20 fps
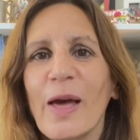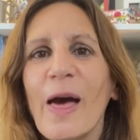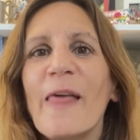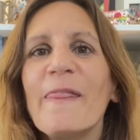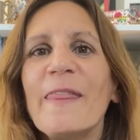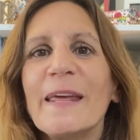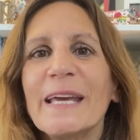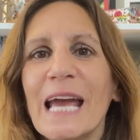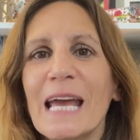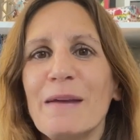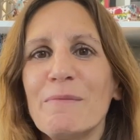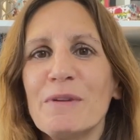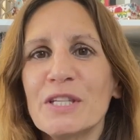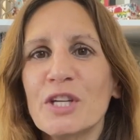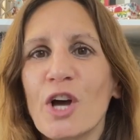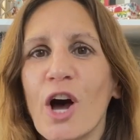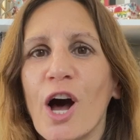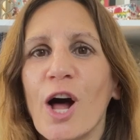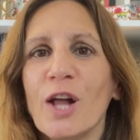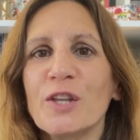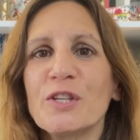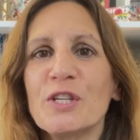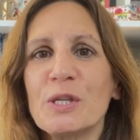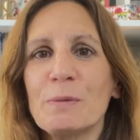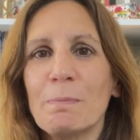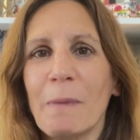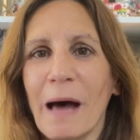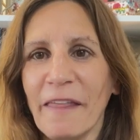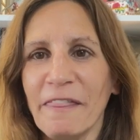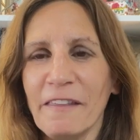The game is called
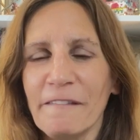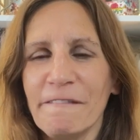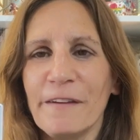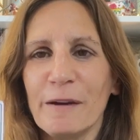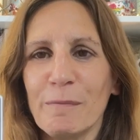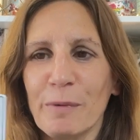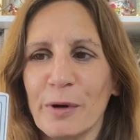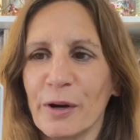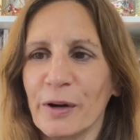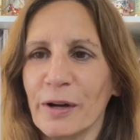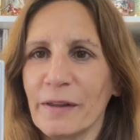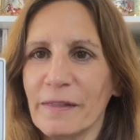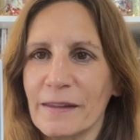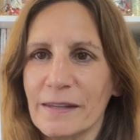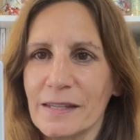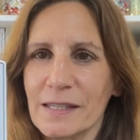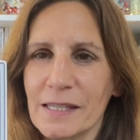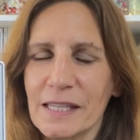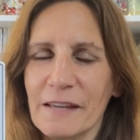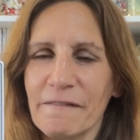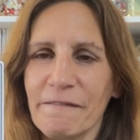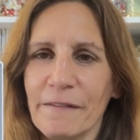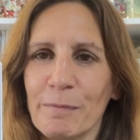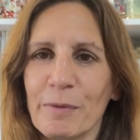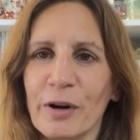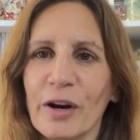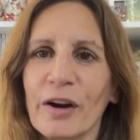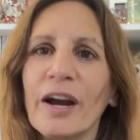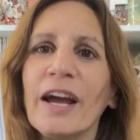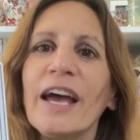Spot the Fibber. This is the
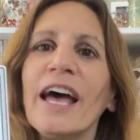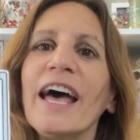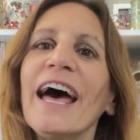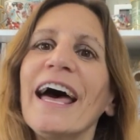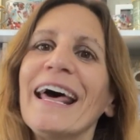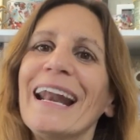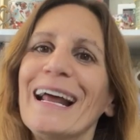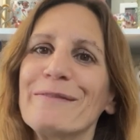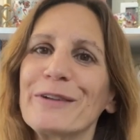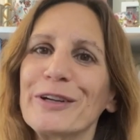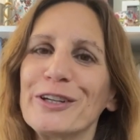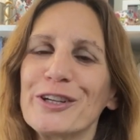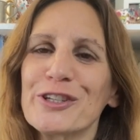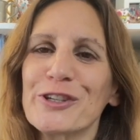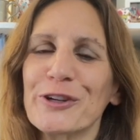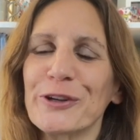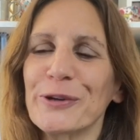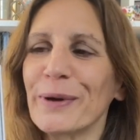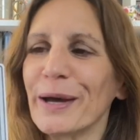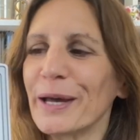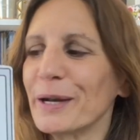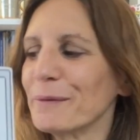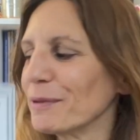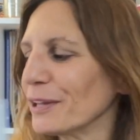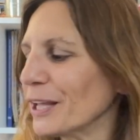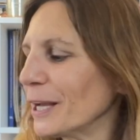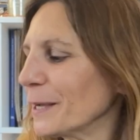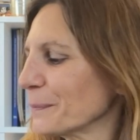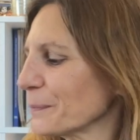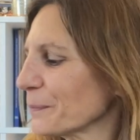Fibber, and I'm going to show you how to
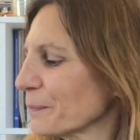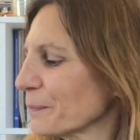play.